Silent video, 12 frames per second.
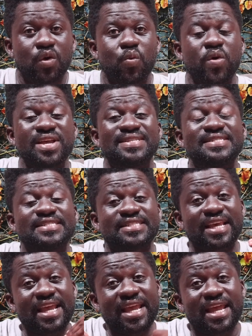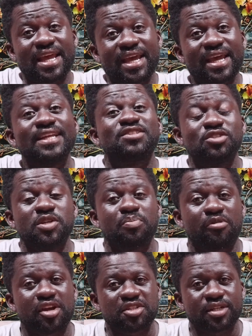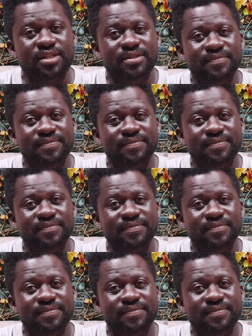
we sink into depression.